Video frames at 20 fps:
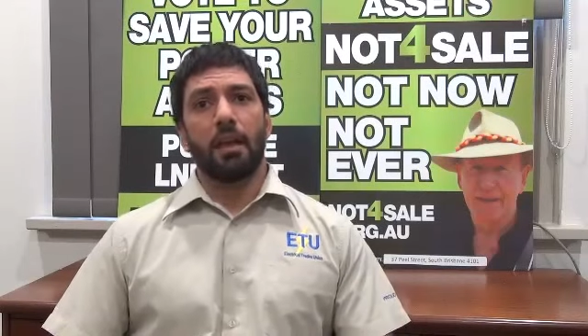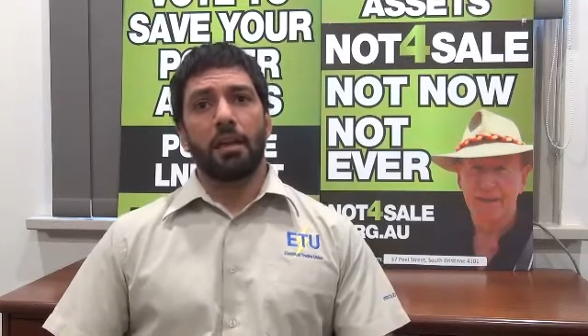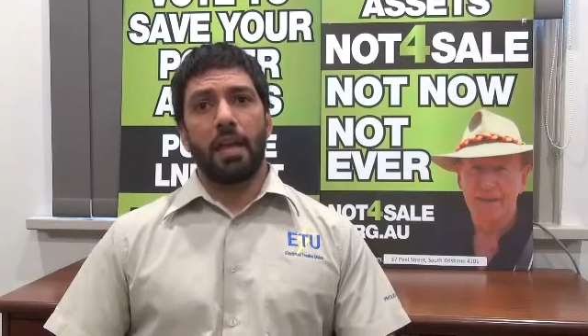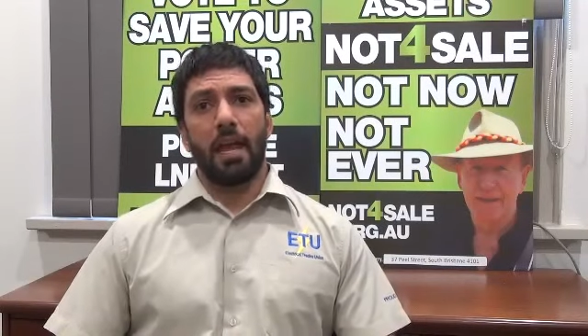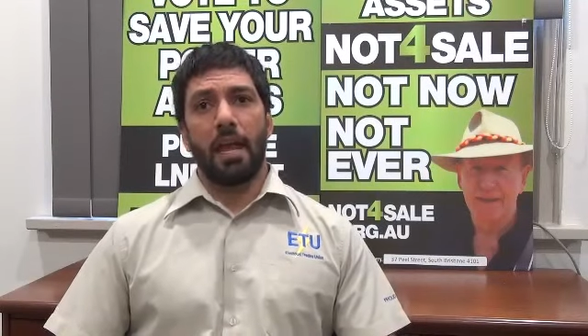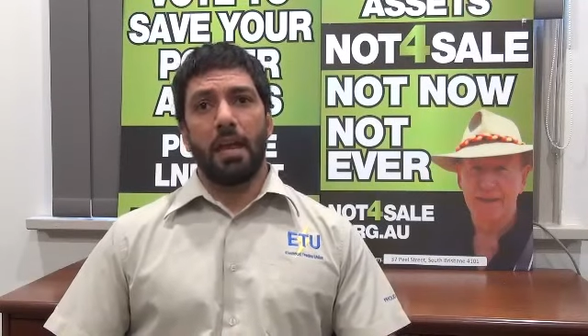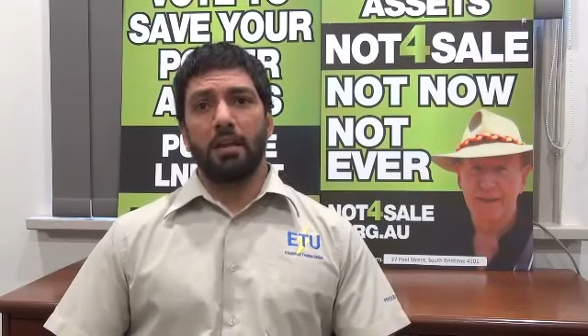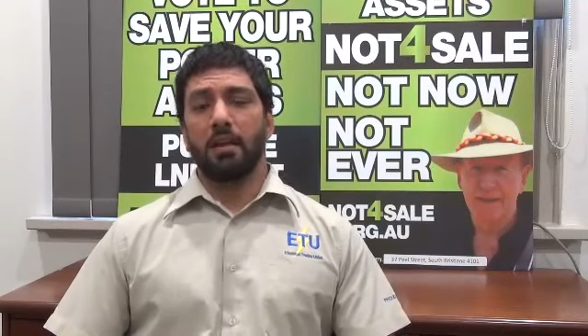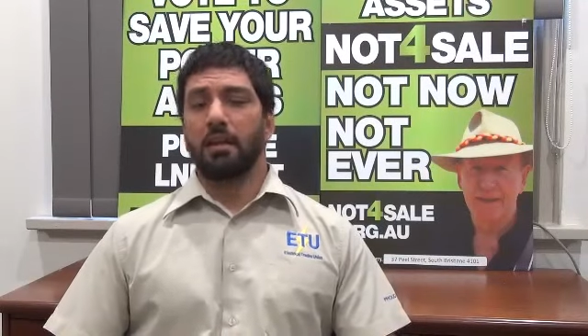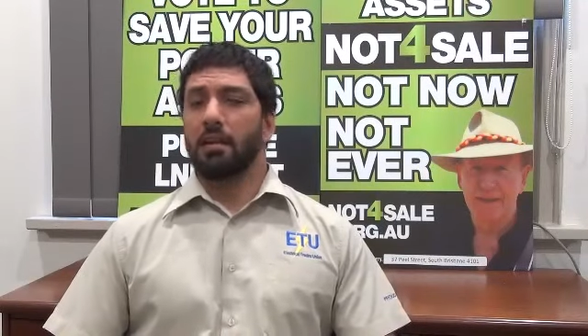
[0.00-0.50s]

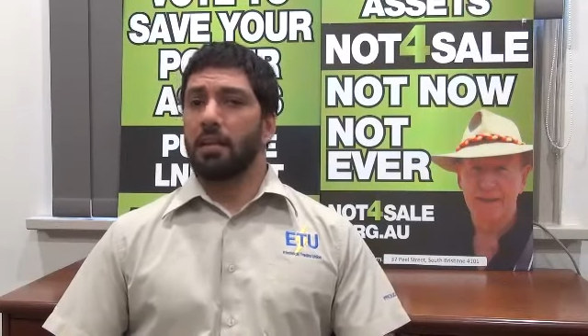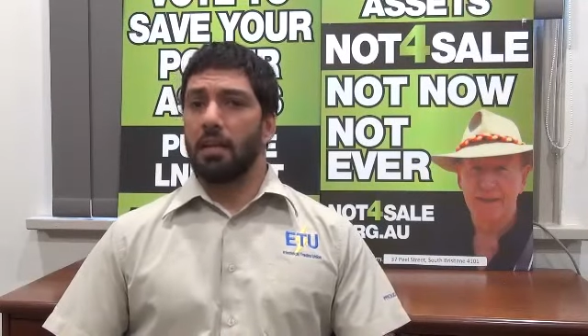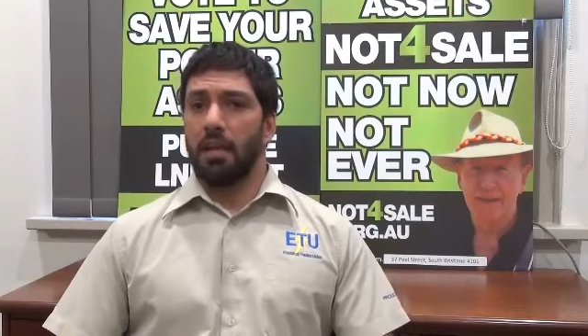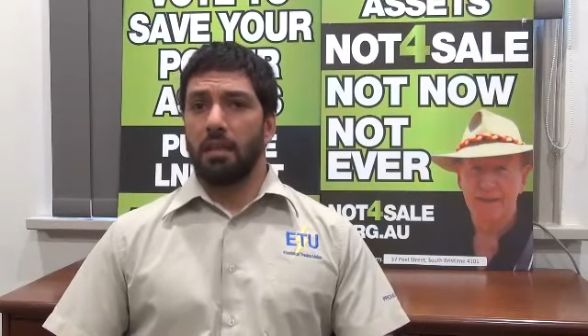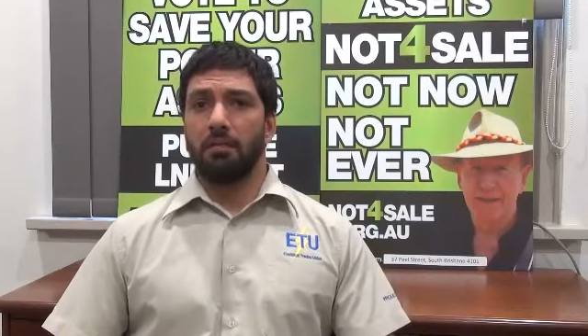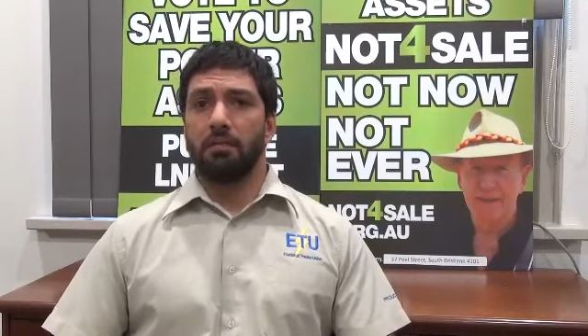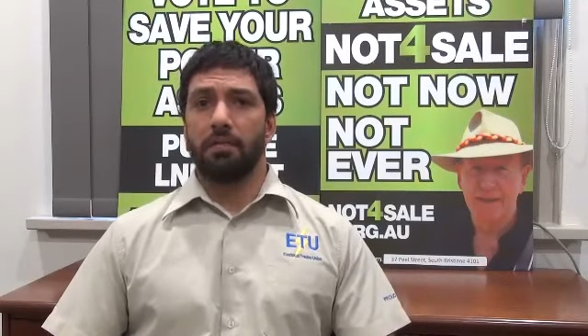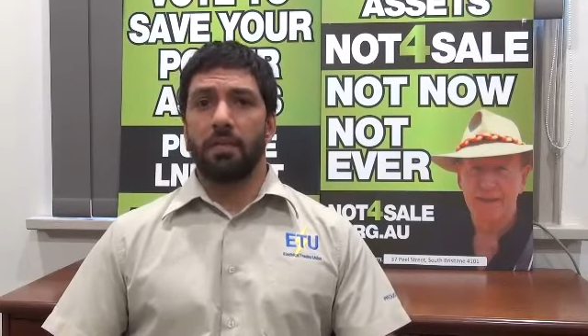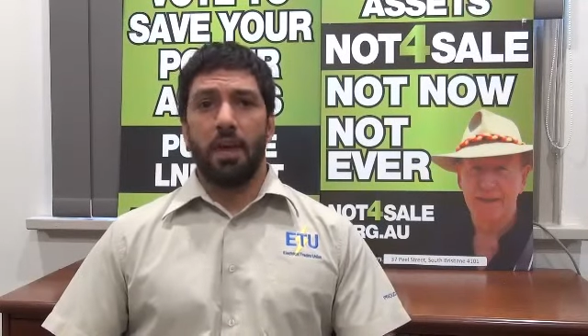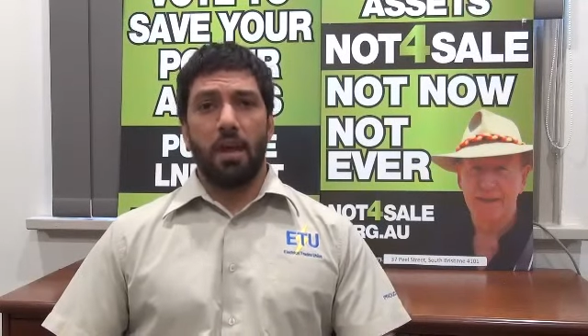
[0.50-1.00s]
can
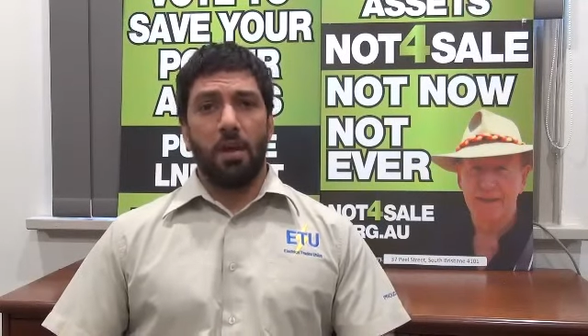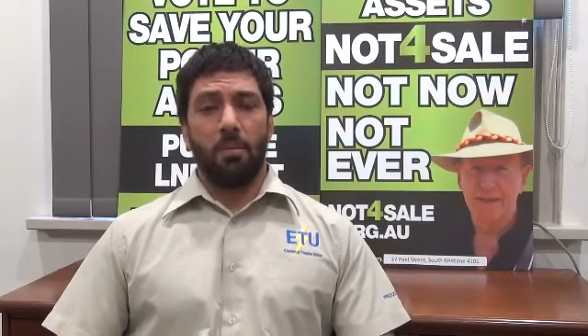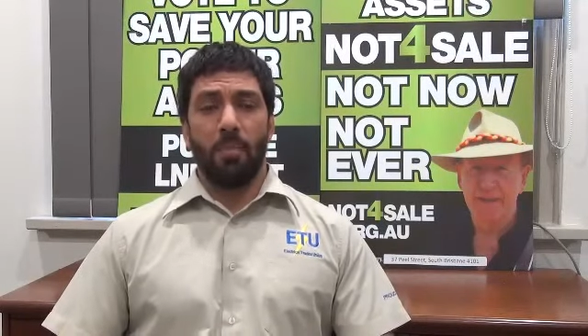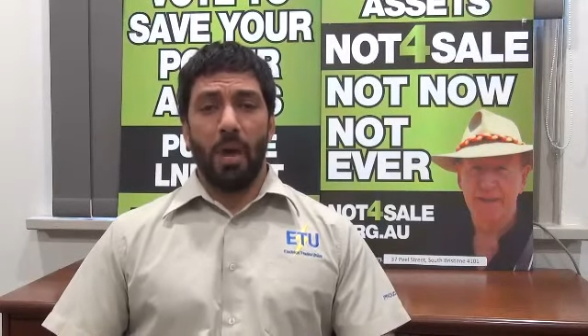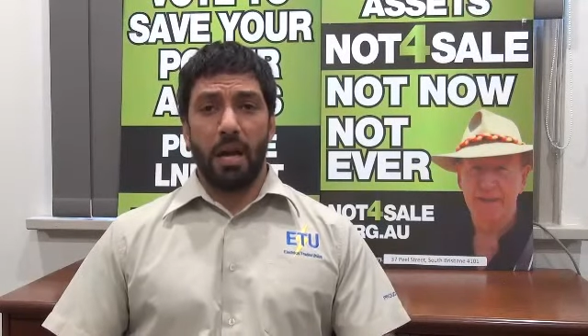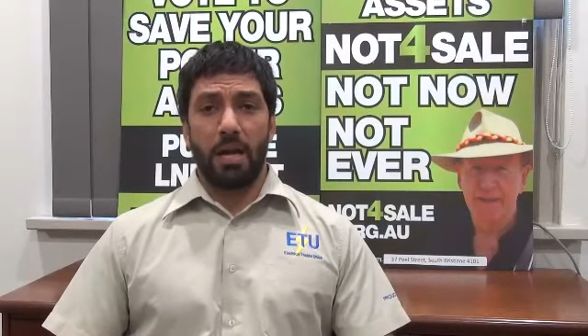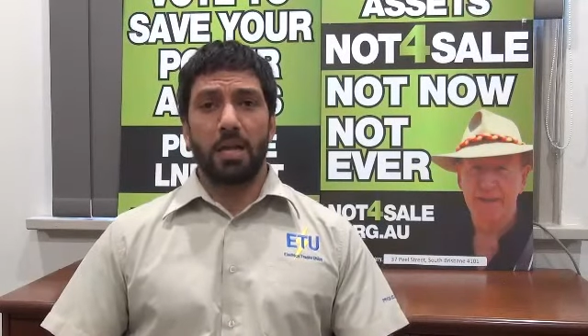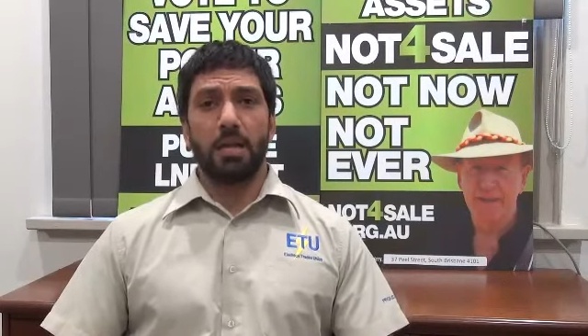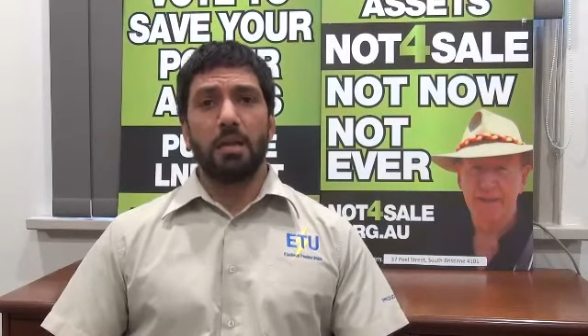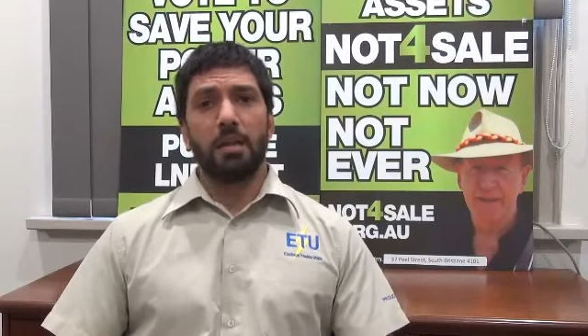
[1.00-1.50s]
give
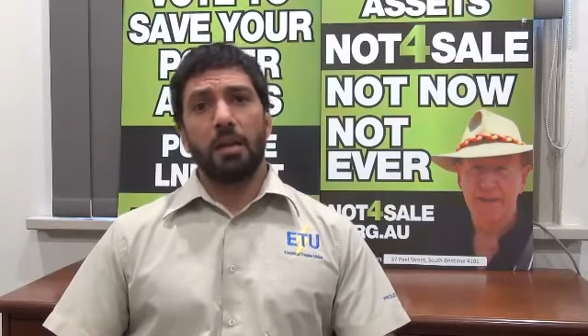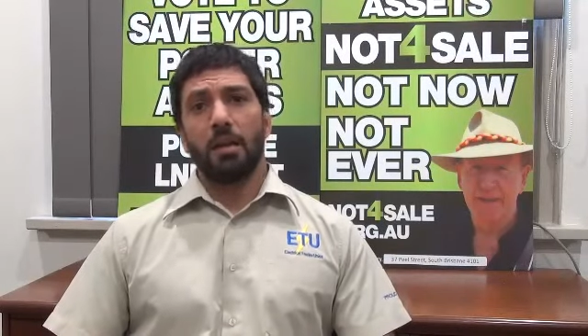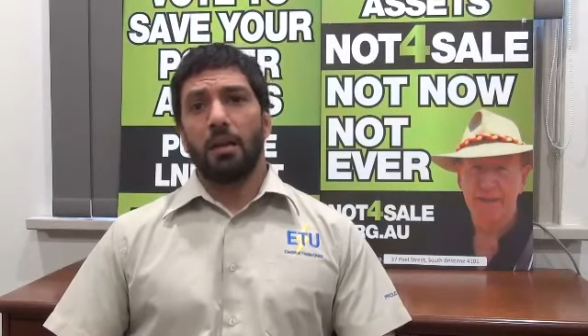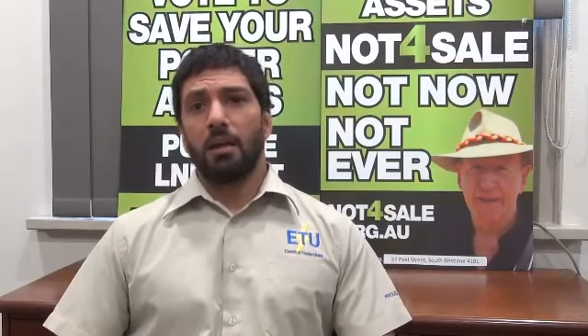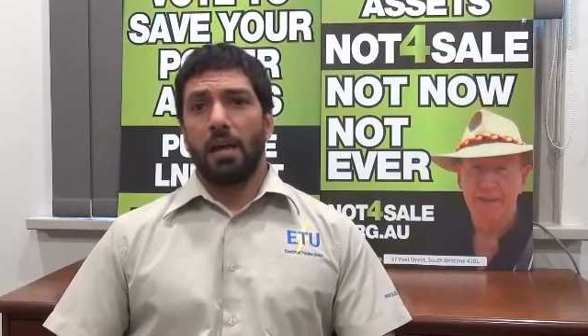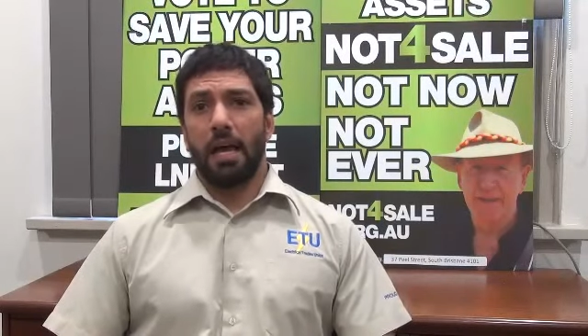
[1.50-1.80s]
money